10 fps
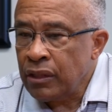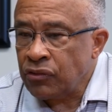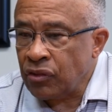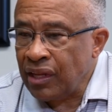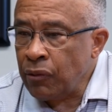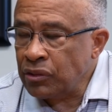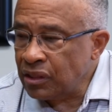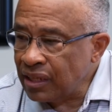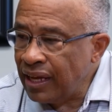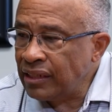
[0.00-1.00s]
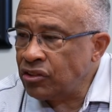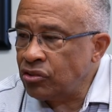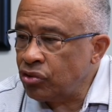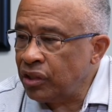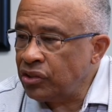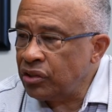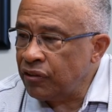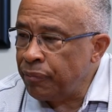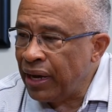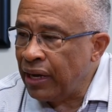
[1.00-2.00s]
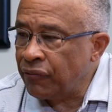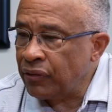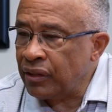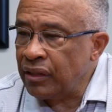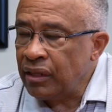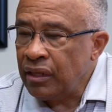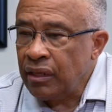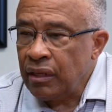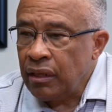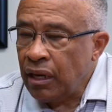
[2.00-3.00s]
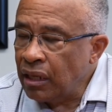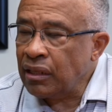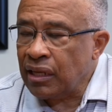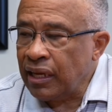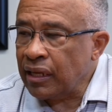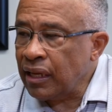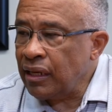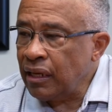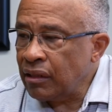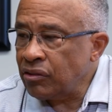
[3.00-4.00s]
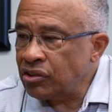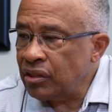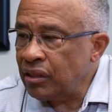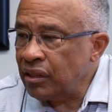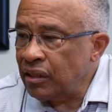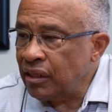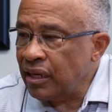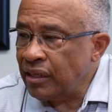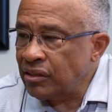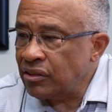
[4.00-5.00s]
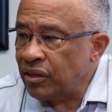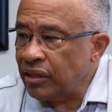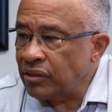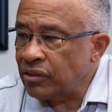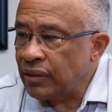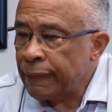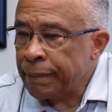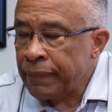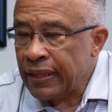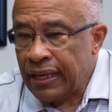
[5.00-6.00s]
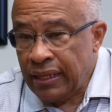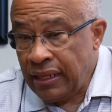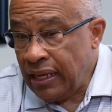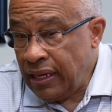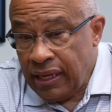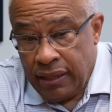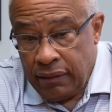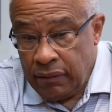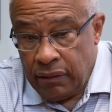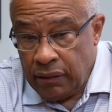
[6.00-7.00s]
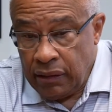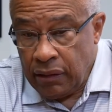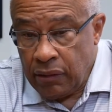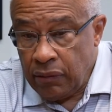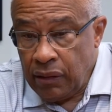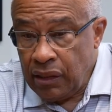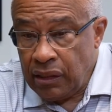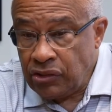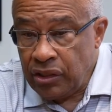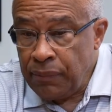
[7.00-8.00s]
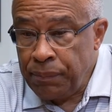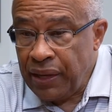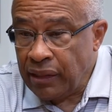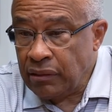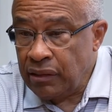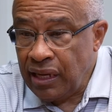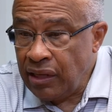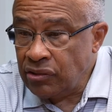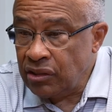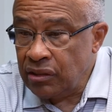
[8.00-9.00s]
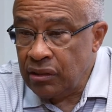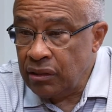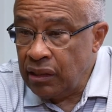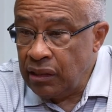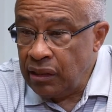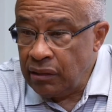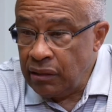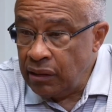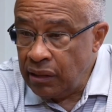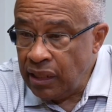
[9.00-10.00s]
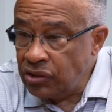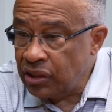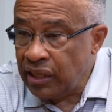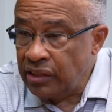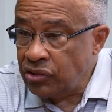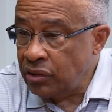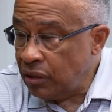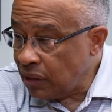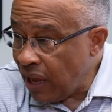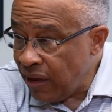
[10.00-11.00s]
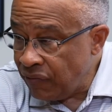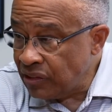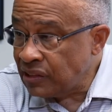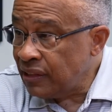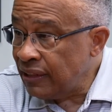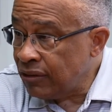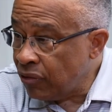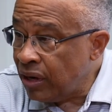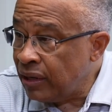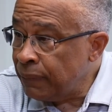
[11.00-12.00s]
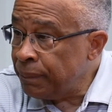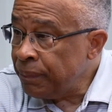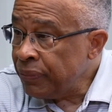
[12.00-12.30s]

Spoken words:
So that was a concentration of poverty unlike any other city in the United States. And that had its impact in housing, in education, obviously in crime.